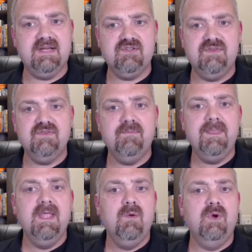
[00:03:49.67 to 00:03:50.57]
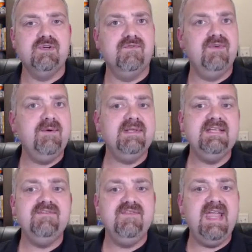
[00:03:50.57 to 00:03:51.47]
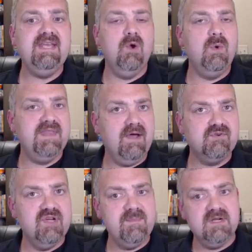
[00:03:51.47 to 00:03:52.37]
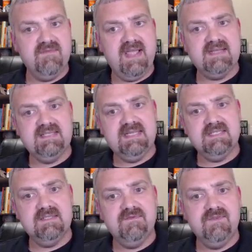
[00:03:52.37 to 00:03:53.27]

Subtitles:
infections, which are frequently fatal without treatment or vaccines.